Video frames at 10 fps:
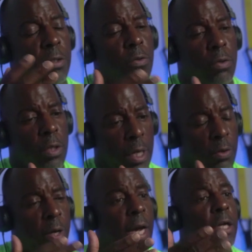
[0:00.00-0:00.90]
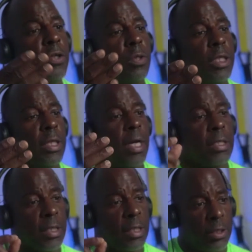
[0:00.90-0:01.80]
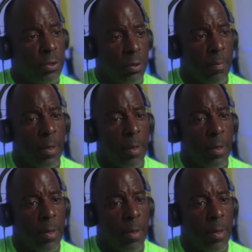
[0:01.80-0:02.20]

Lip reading: or how you lead as a leader,